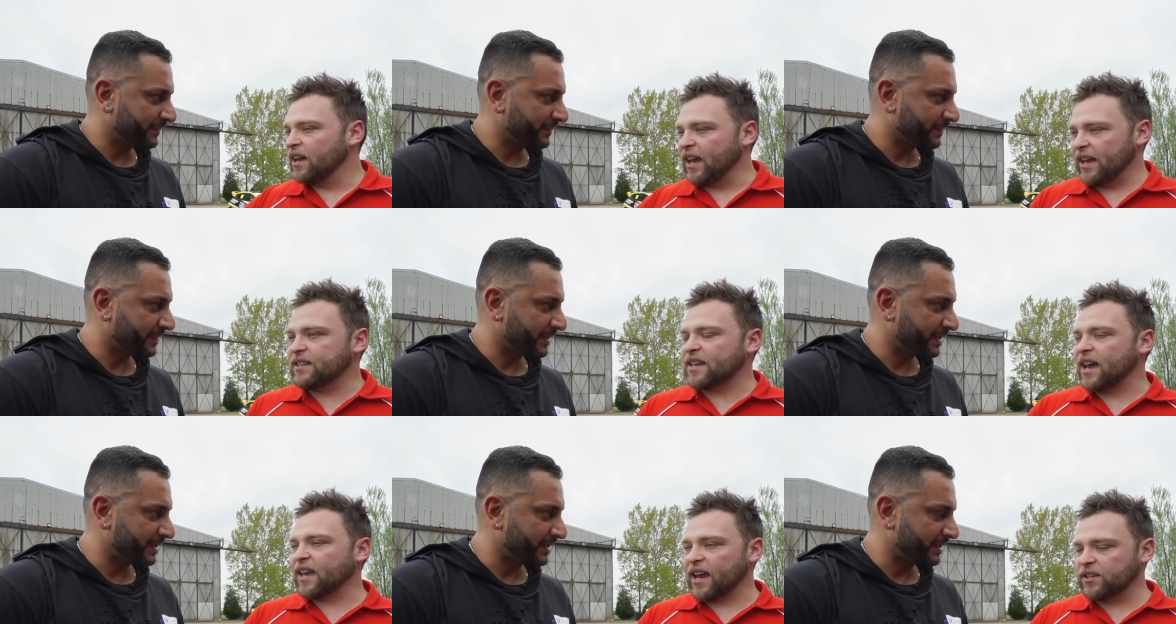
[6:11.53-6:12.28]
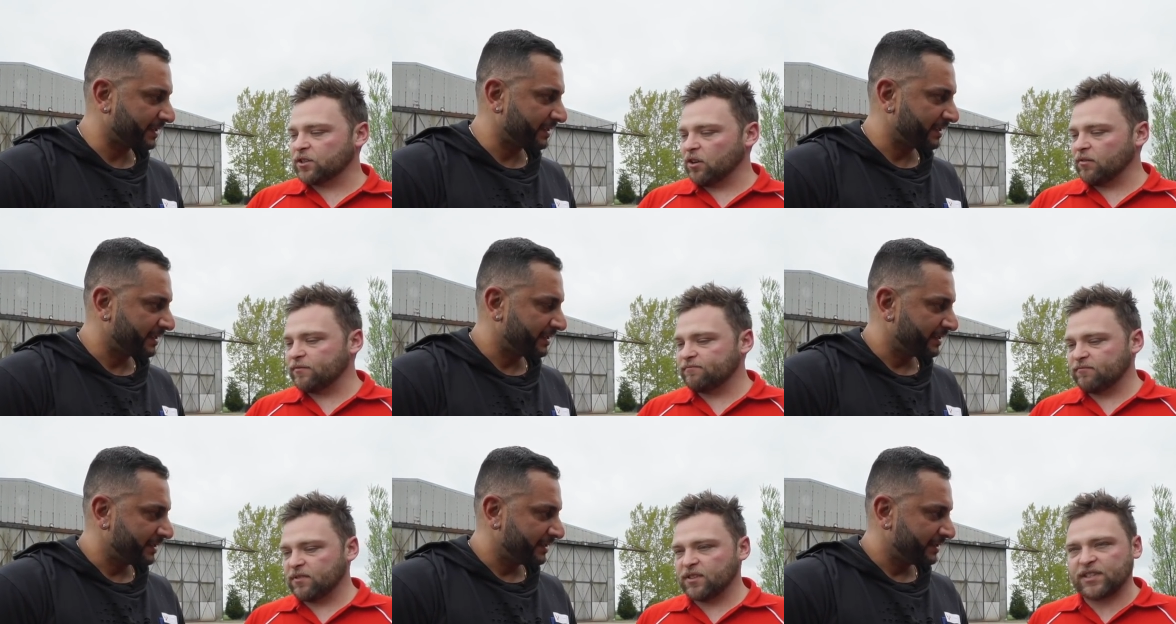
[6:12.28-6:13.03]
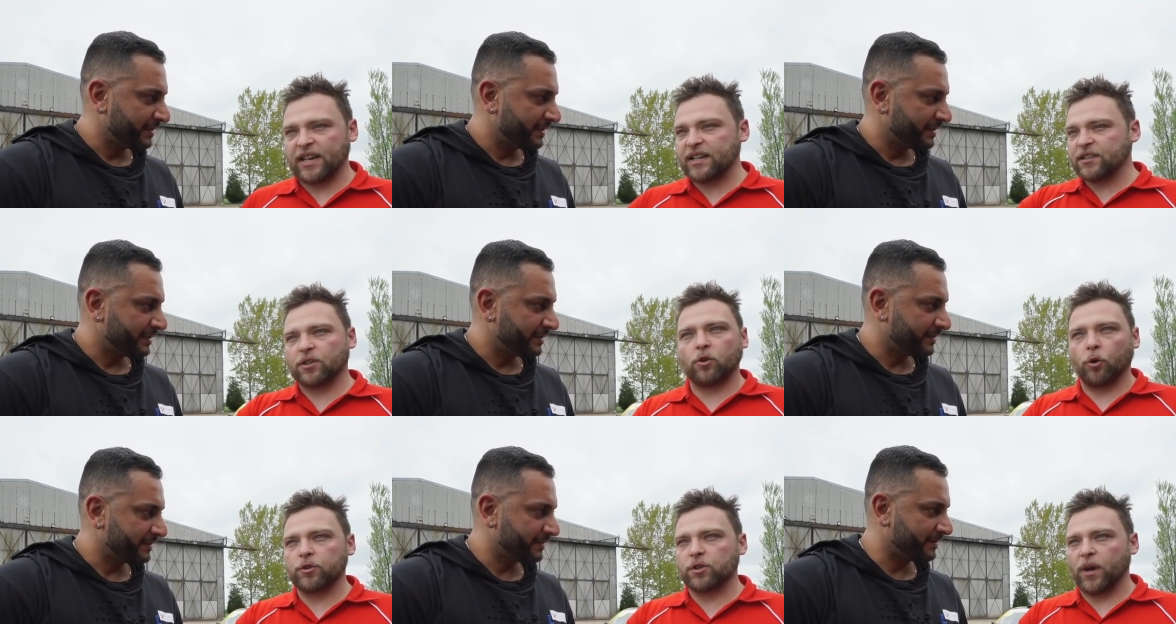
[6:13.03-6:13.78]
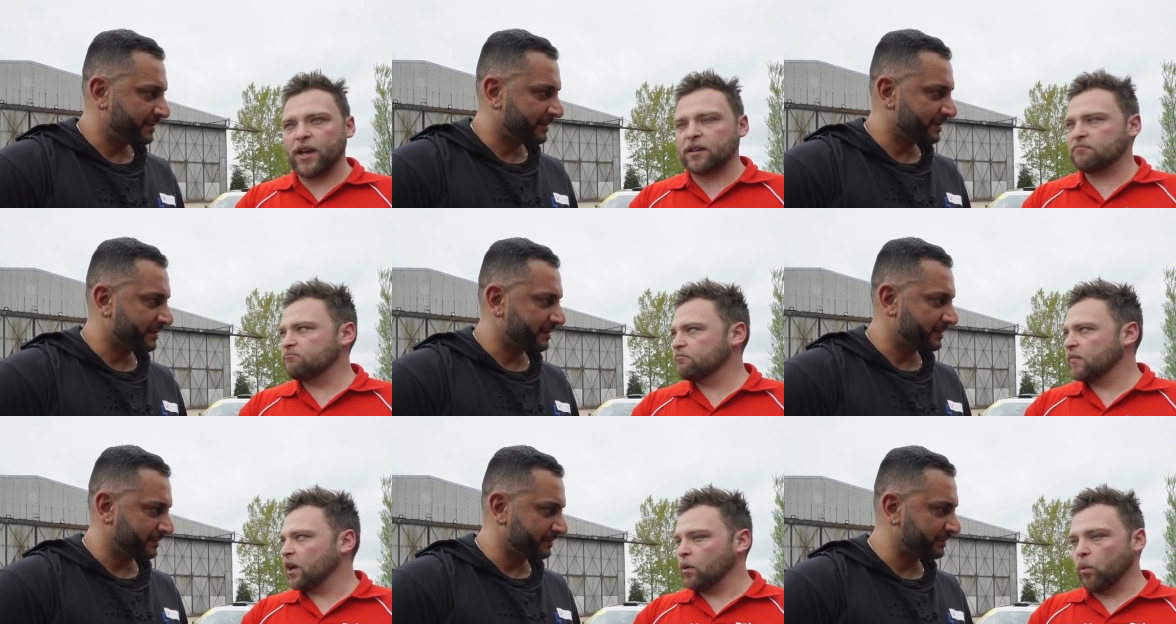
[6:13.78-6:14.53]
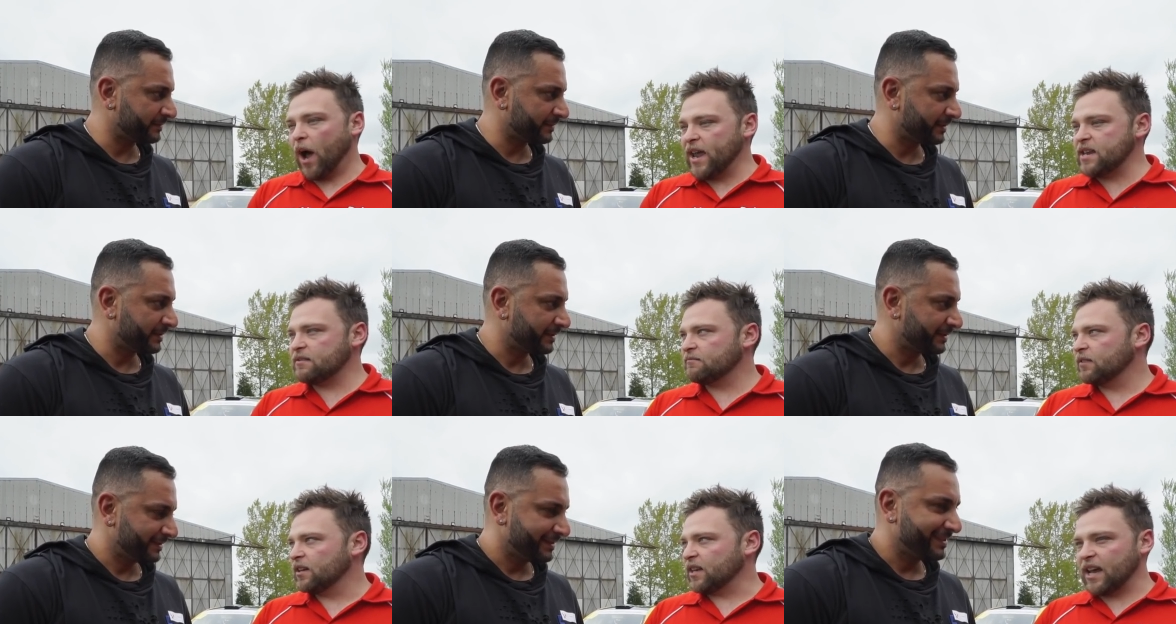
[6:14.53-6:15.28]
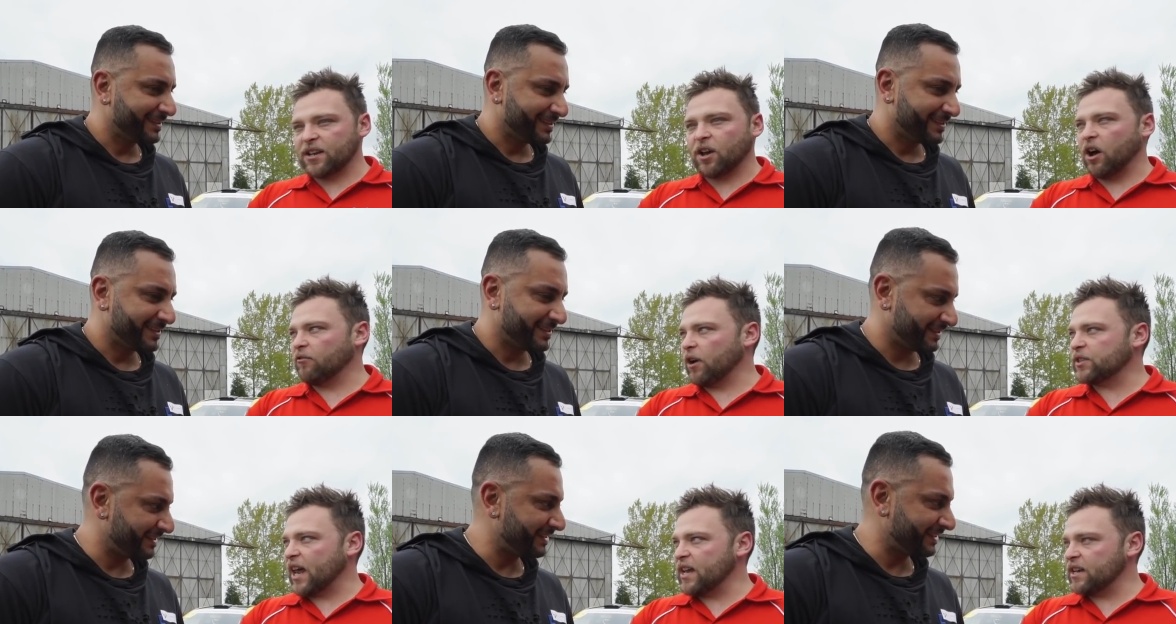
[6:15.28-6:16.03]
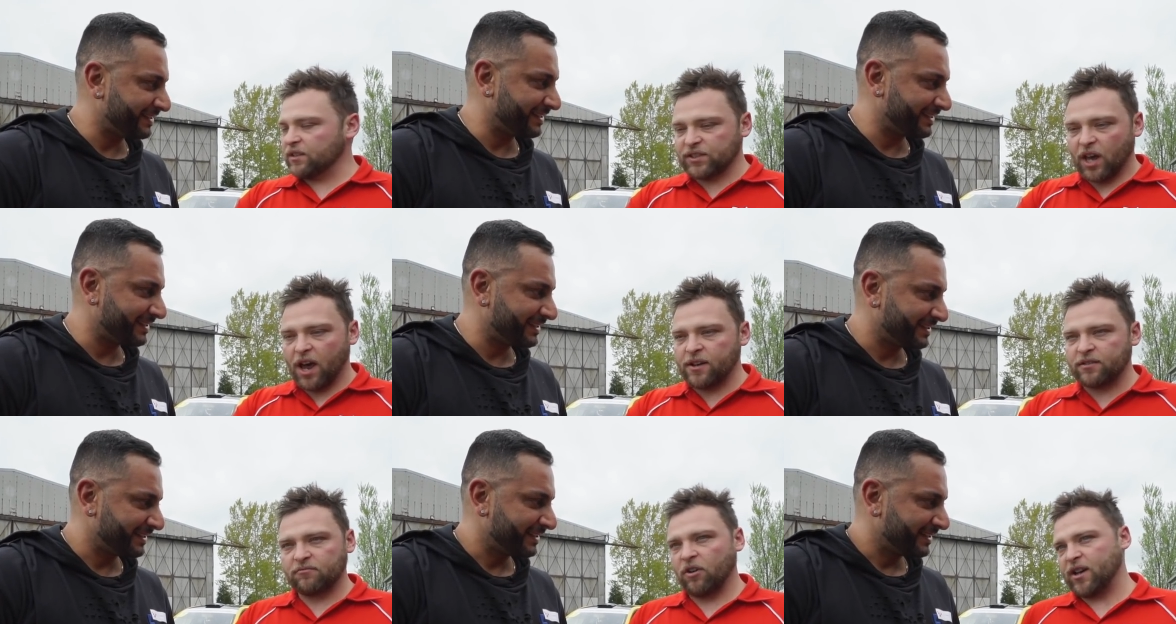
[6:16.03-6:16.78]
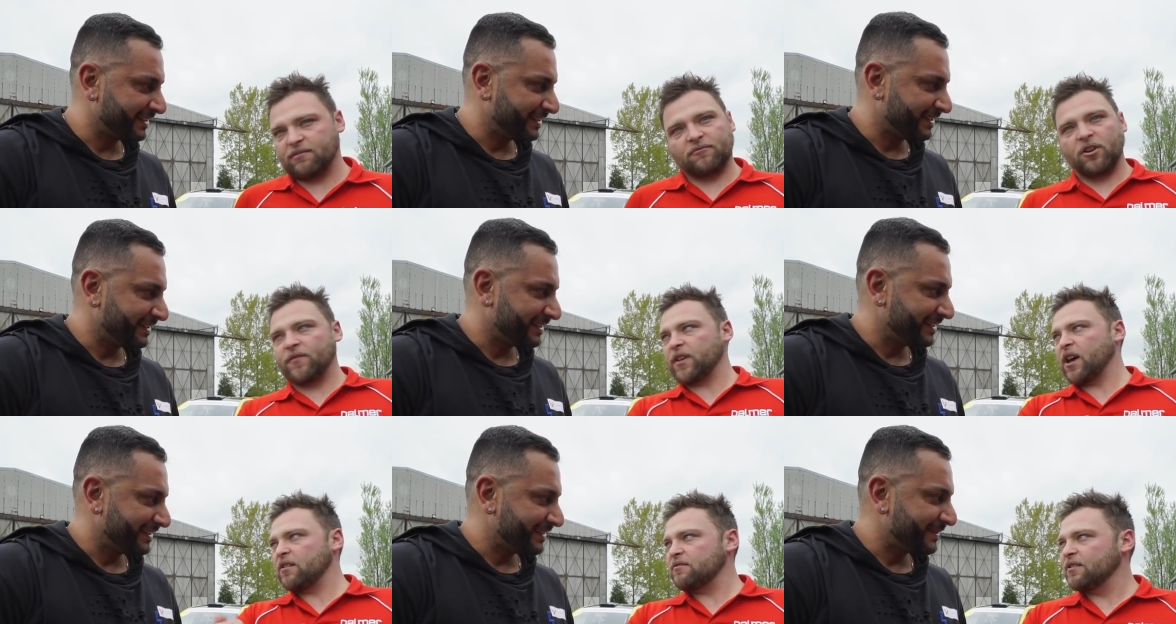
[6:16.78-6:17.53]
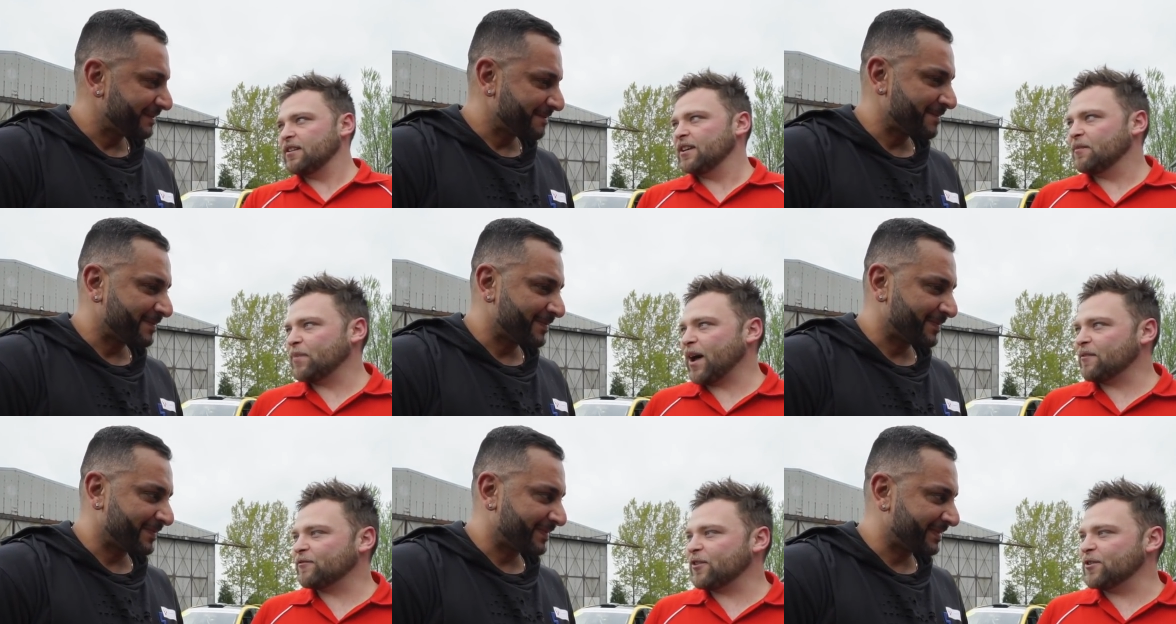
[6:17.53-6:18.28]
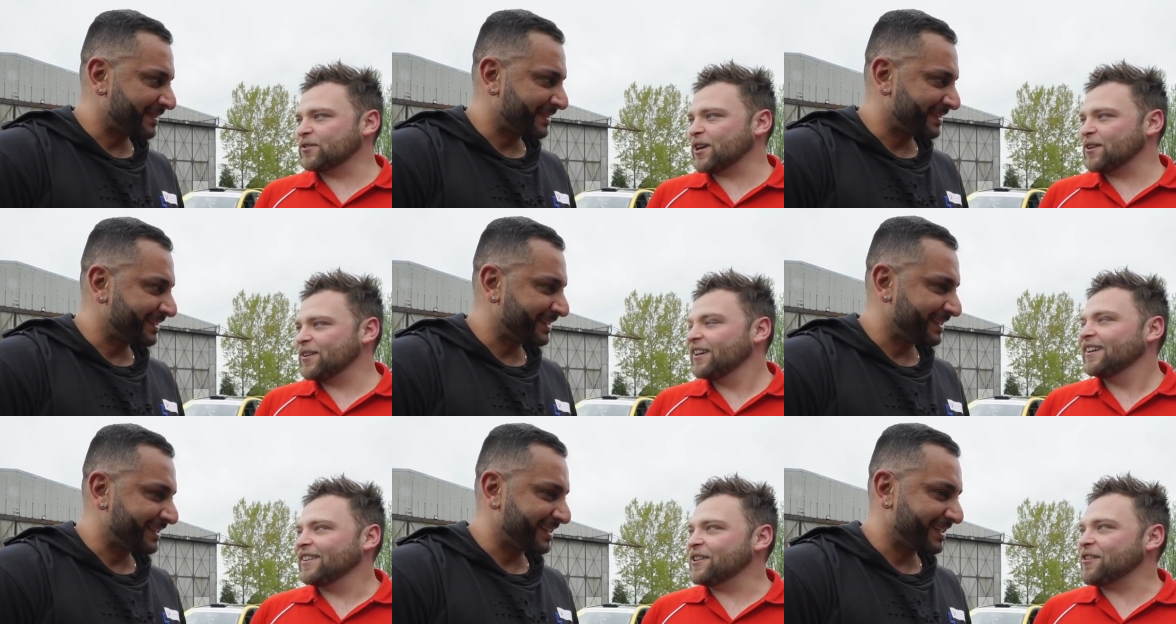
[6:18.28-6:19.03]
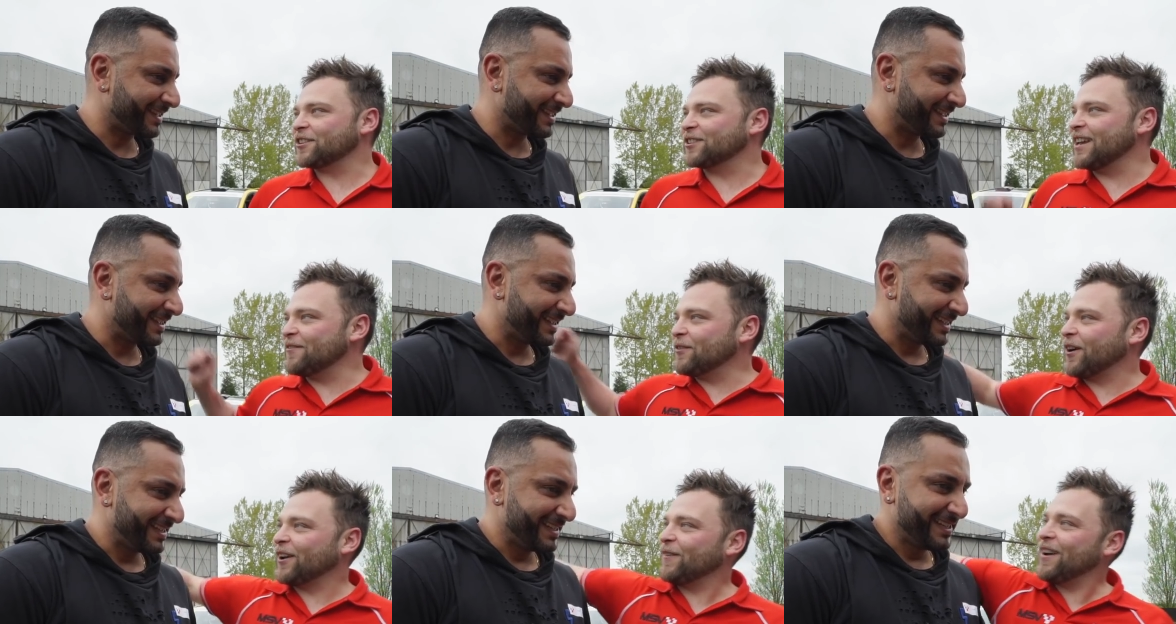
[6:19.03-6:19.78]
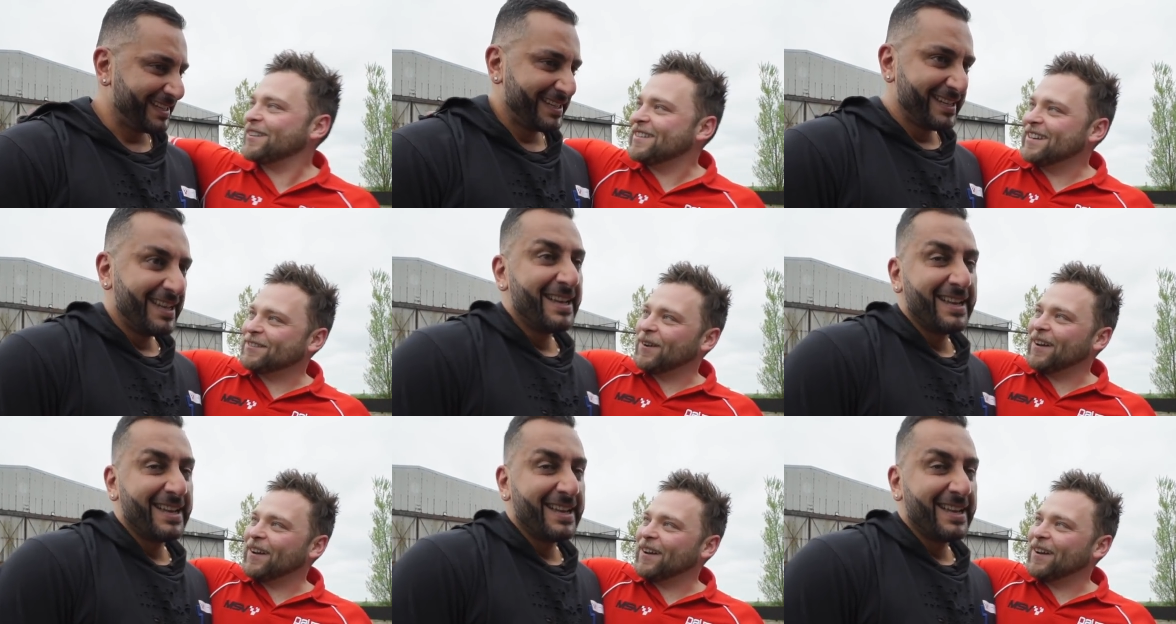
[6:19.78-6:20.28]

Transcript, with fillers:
Speaker 1: It is that case of send it into the corners quick, wait, get the car rotated and turned. Right, off you go, power through. So the aggression level kind of works in this